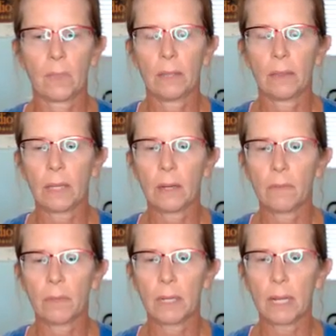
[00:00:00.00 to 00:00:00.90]
And then
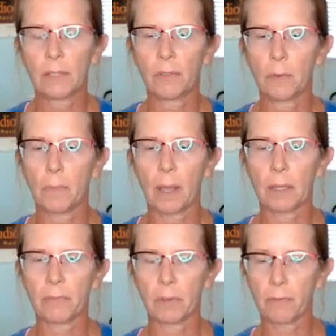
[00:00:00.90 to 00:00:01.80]
over the next few
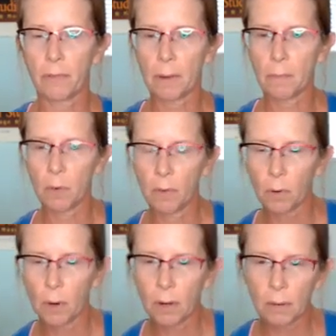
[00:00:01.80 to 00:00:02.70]
breaths, feel free to move
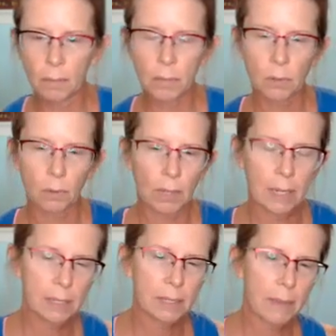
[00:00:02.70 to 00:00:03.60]
your arms, your
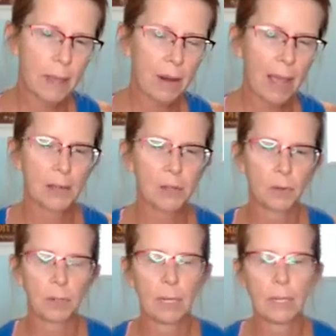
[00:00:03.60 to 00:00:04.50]
legs about as
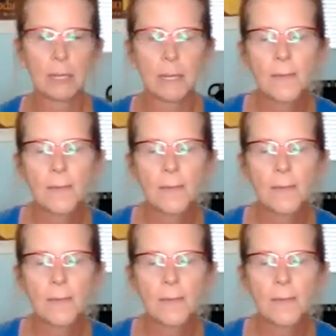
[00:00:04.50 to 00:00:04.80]
you need,